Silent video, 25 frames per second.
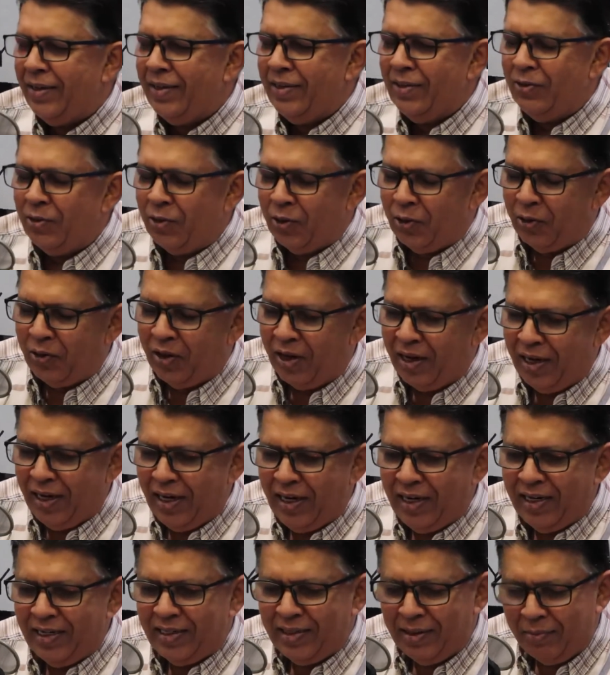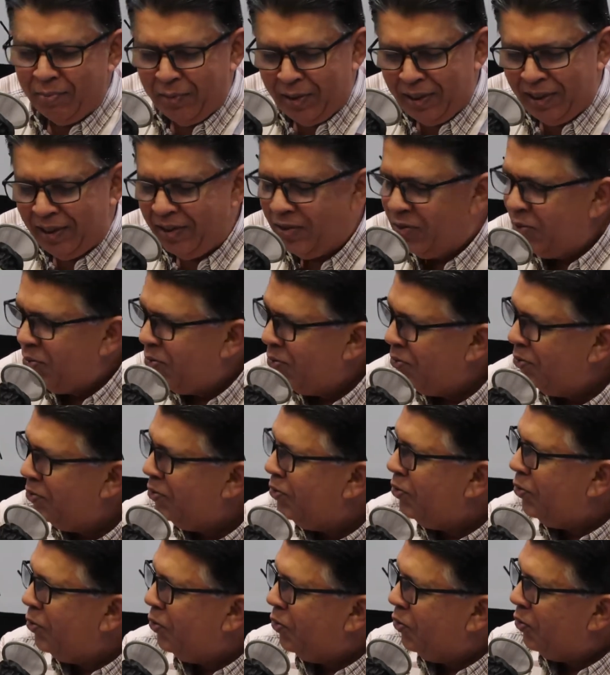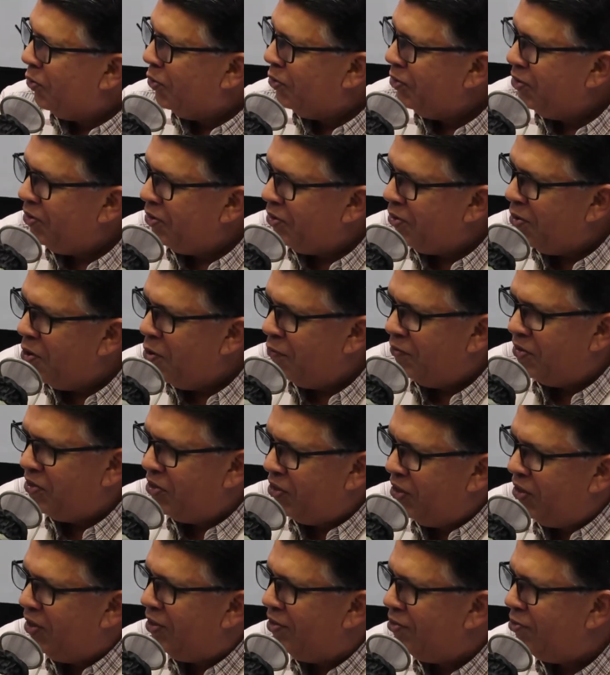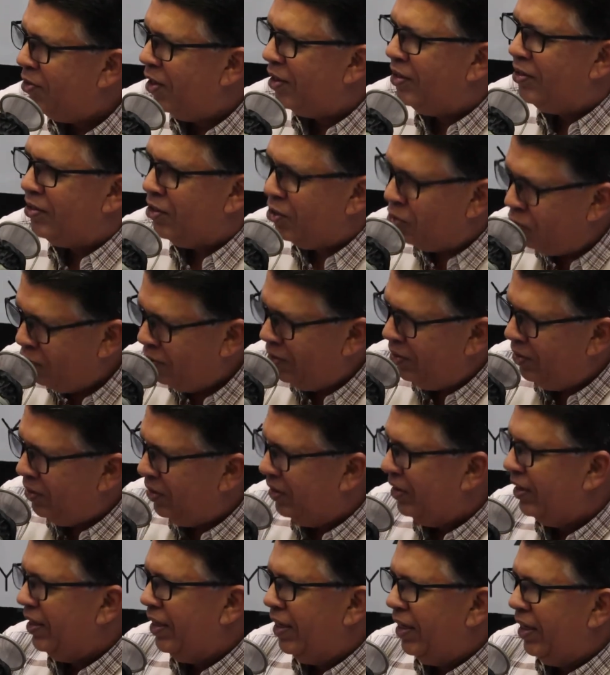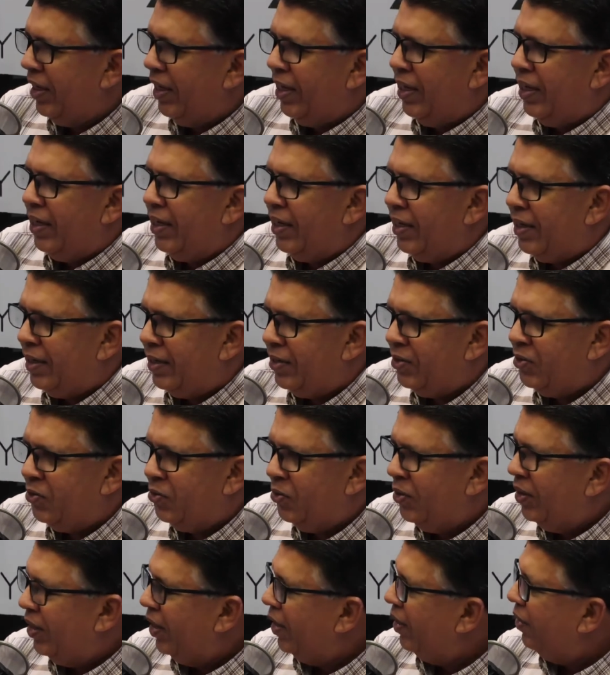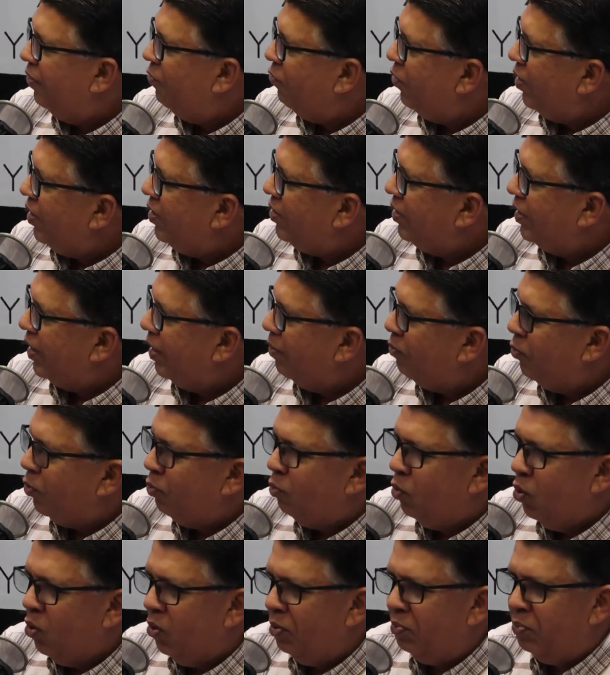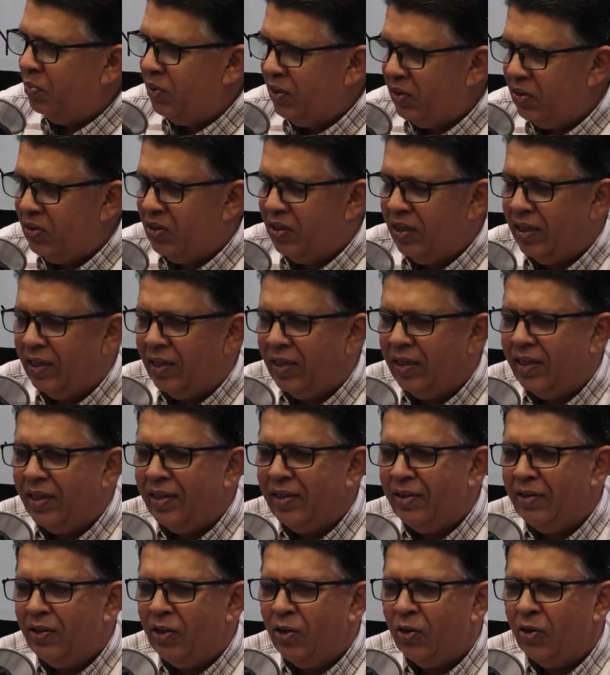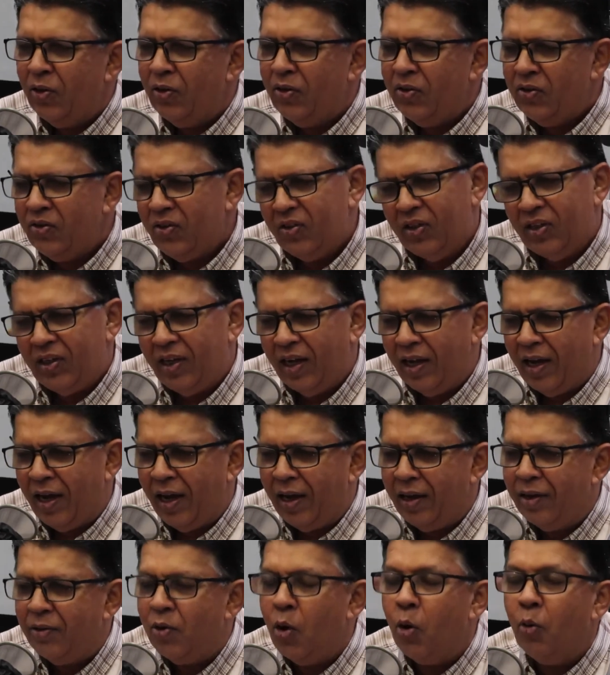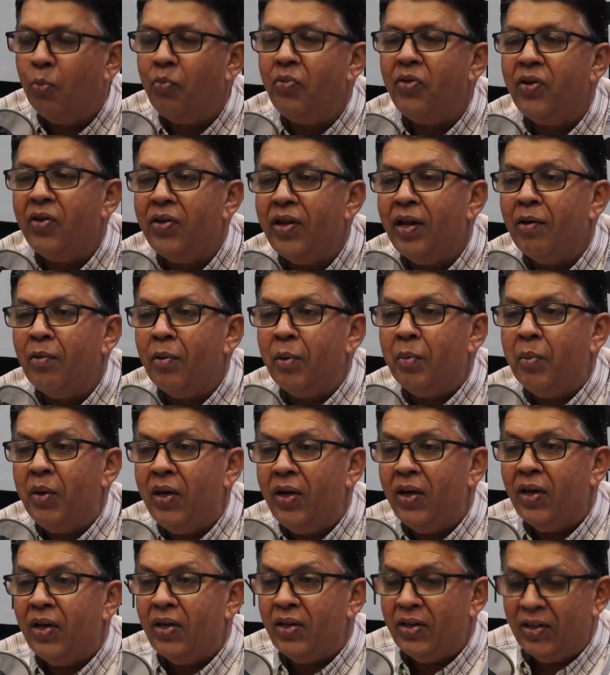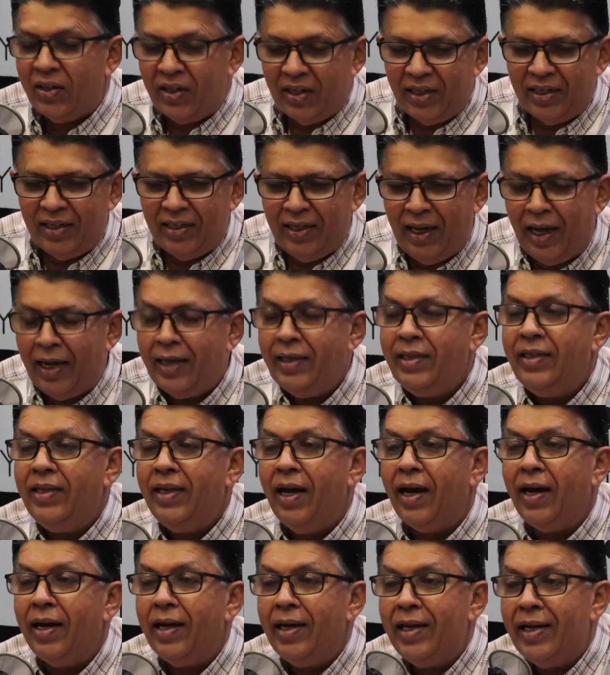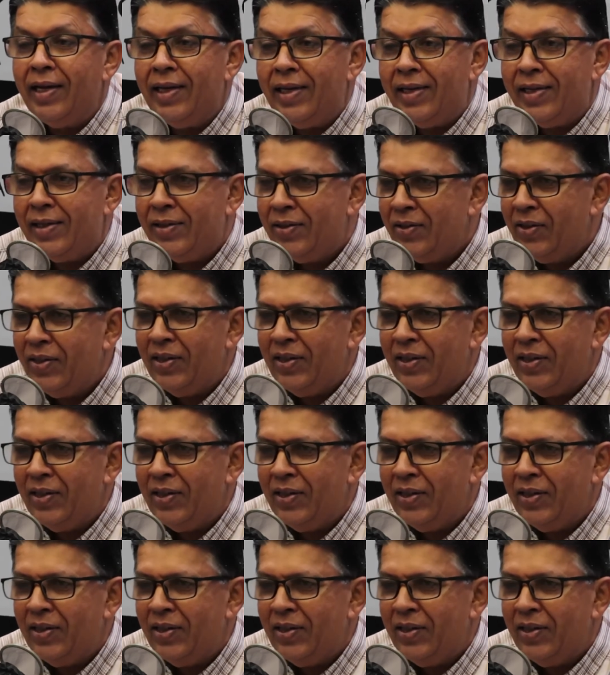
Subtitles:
They needed somebody to oversee the transition. So I agreed to come on board. But, I hope that there will be a younger